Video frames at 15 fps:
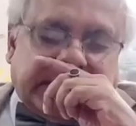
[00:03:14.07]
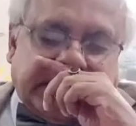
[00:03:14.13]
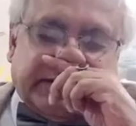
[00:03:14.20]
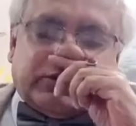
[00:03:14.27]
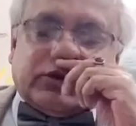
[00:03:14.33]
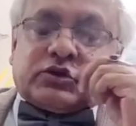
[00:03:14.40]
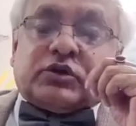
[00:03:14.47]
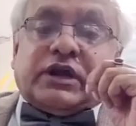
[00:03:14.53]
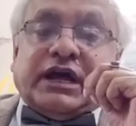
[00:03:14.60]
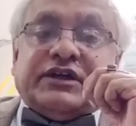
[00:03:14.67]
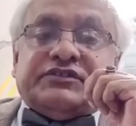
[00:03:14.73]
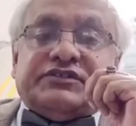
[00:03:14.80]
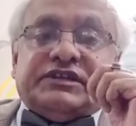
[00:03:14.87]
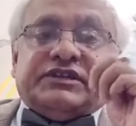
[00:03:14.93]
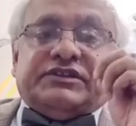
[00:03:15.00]
And Dr.
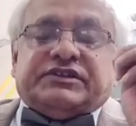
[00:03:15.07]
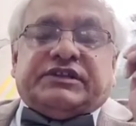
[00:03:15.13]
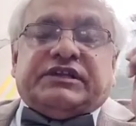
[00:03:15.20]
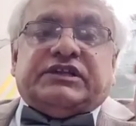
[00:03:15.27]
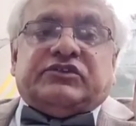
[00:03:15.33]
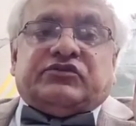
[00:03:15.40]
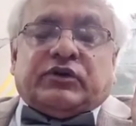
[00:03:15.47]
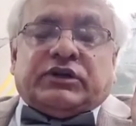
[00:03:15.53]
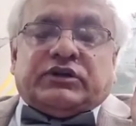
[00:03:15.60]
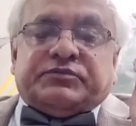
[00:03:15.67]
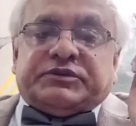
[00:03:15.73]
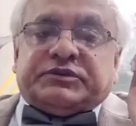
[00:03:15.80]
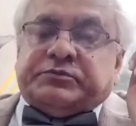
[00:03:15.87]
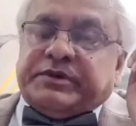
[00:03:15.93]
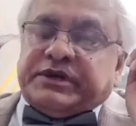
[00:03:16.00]
Aziz is one of
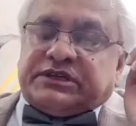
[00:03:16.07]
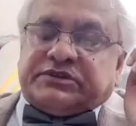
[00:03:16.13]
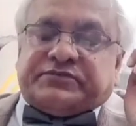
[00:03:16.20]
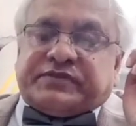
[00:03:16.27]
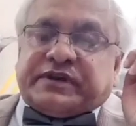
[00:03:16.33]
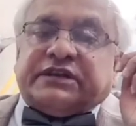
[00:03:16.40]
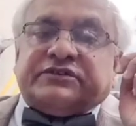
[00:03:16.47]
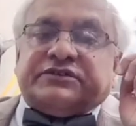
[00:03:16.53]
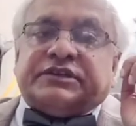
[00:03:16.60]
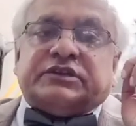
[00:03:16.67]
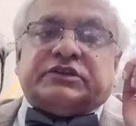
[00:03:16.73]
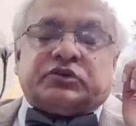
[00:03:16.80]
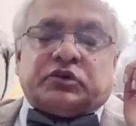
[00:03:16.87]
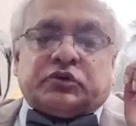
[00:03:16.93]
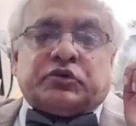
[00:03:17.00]
his best friends in
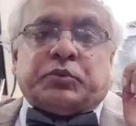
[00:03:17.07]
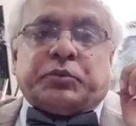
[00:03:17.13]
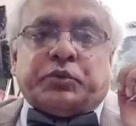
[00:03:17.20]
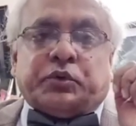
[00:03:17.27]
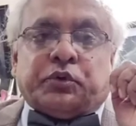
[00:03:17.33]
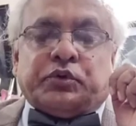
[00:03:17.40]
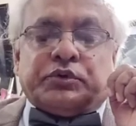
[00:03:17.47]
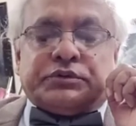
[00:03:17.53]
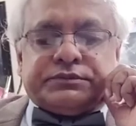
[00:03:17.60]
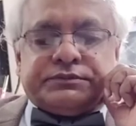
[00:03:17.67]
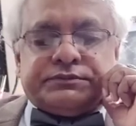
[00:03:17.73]
Chandrapur.